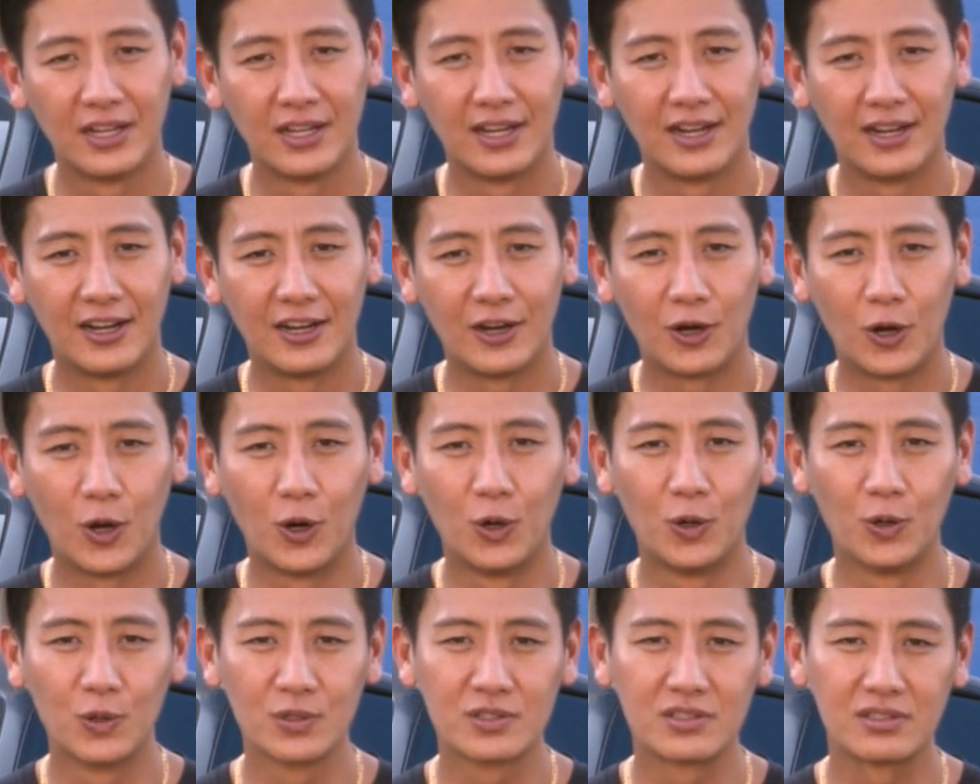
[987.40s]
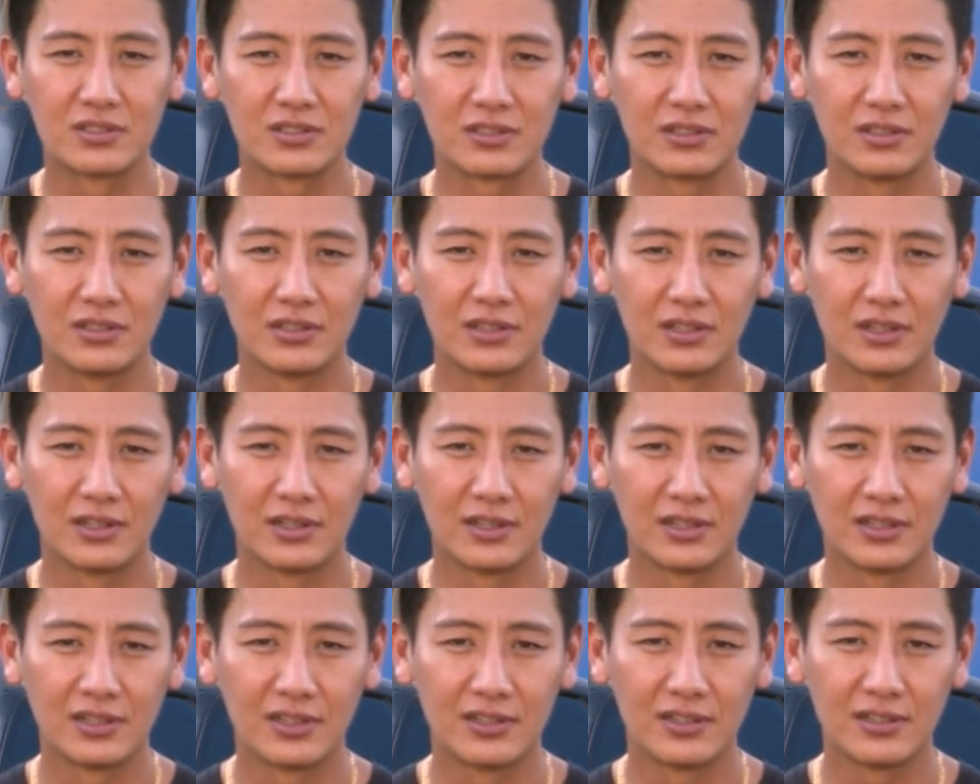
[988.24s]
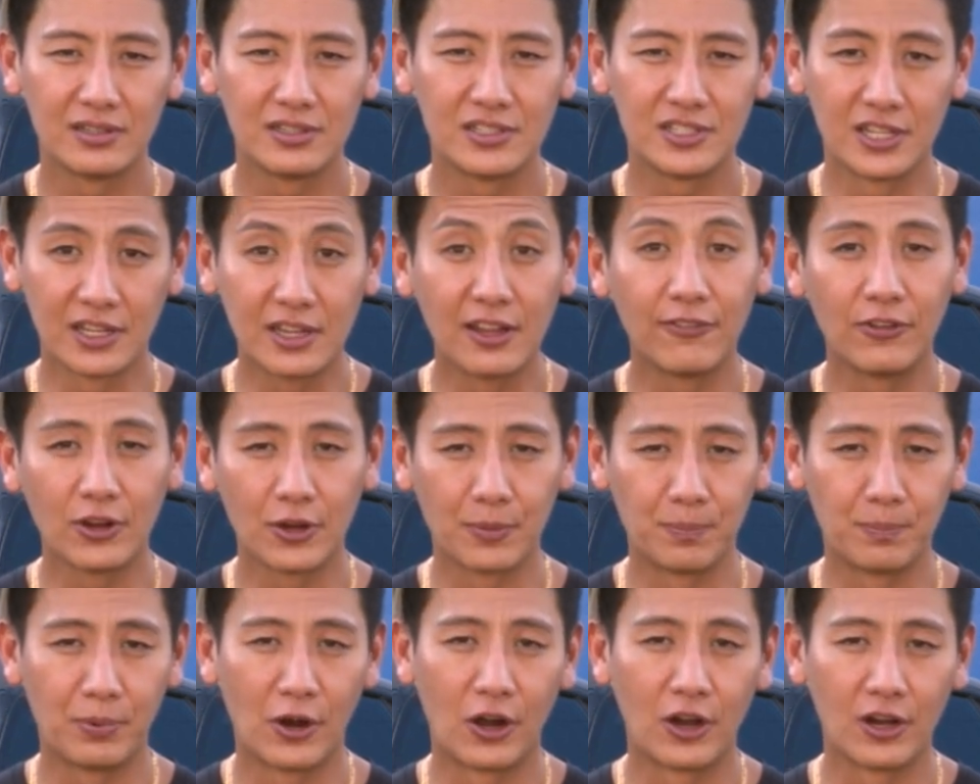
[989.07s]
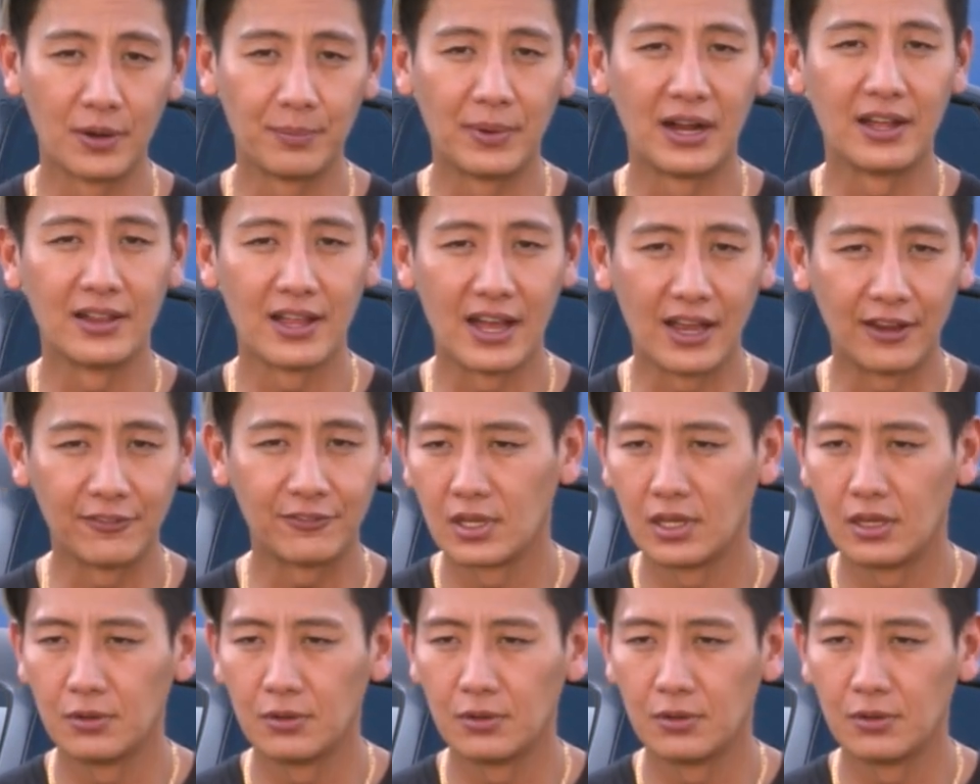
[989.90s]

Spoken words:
holds a significant part in my life.